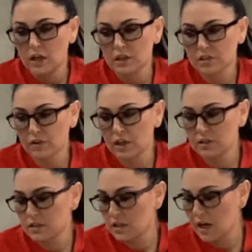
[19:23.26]
So
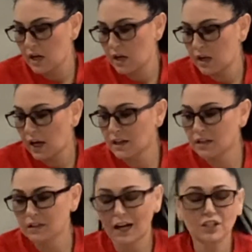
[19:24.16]
there's that. I
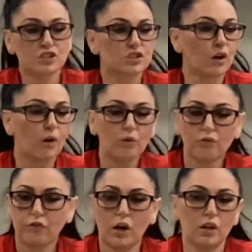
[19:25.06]

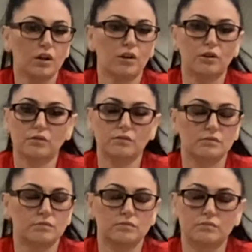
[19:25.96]
don't follow
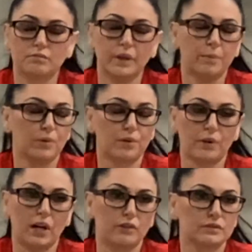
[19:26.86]
people
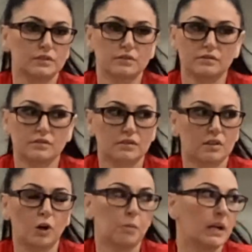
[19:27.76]
around
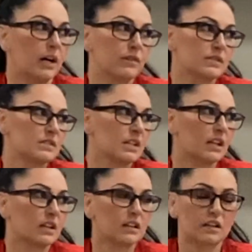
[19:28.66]
the open house.
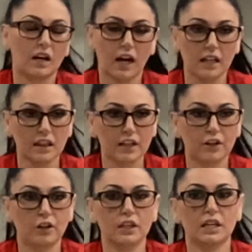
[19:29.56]
Like, I
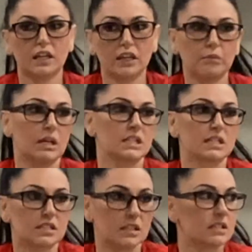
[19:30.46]
literally keep my
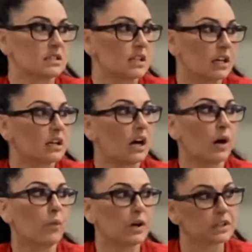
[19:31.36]
distance. Like, I
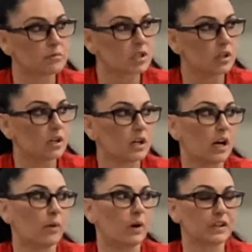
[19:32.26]
want them to look,
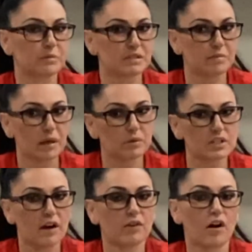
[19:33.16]
I want them to be able to
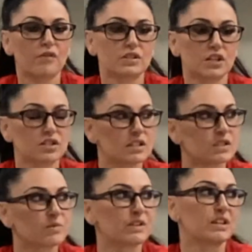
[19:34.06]
have
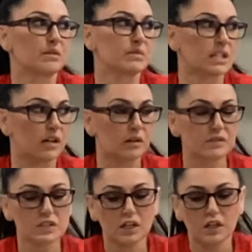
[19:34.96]
conversations within themselves.